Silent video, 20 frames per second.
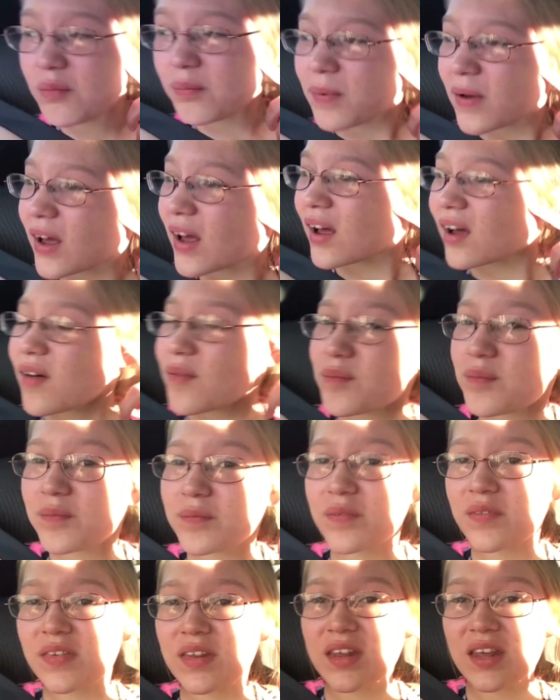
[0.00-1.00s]
But um,
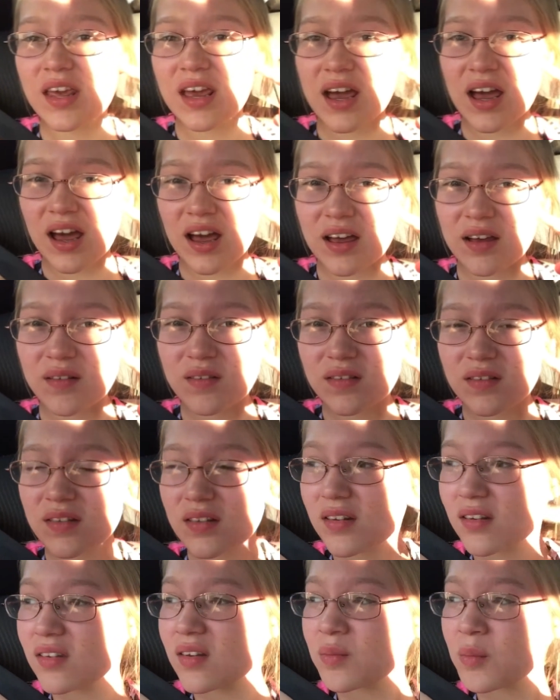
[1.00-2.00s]
yeah,
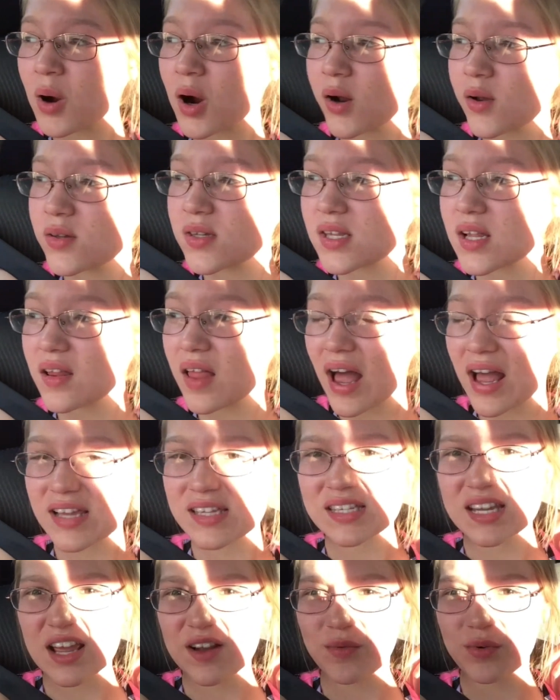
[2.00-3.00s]
tomorrow's the
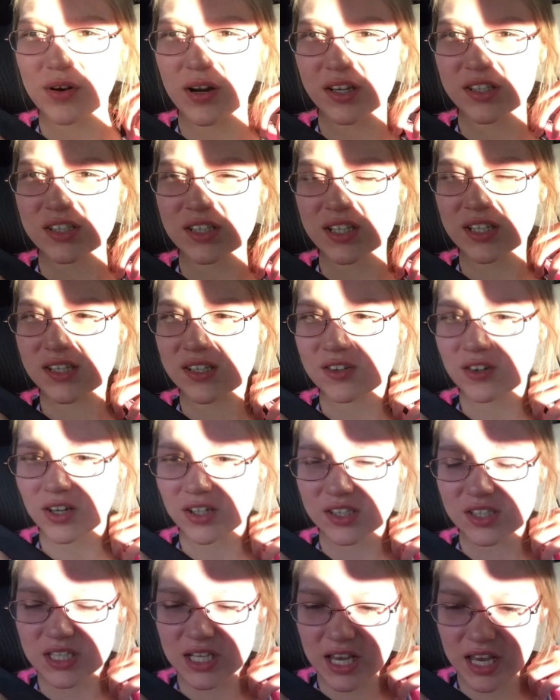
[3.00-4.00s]
last day of production
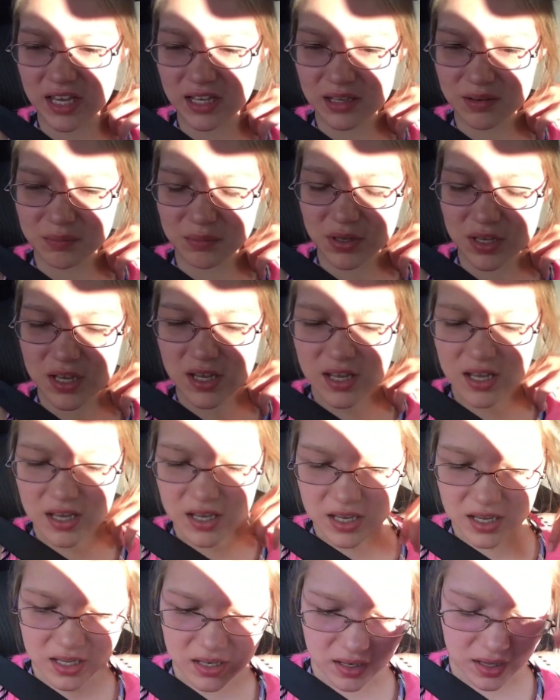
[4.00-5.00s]
construction camp,
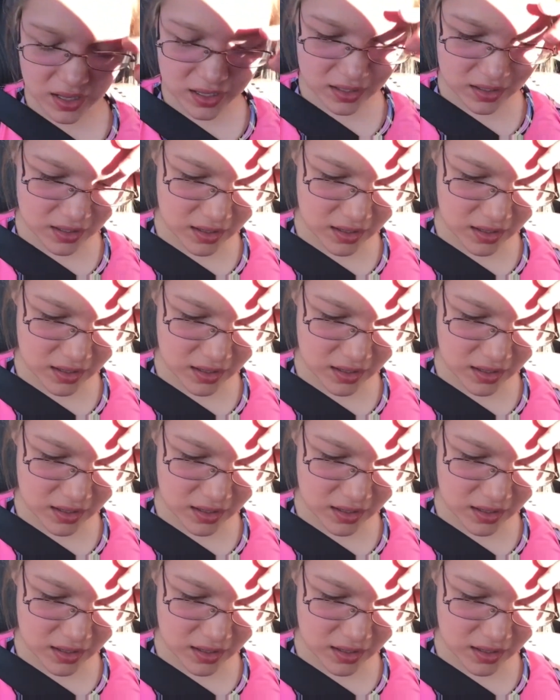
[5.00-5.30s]
and like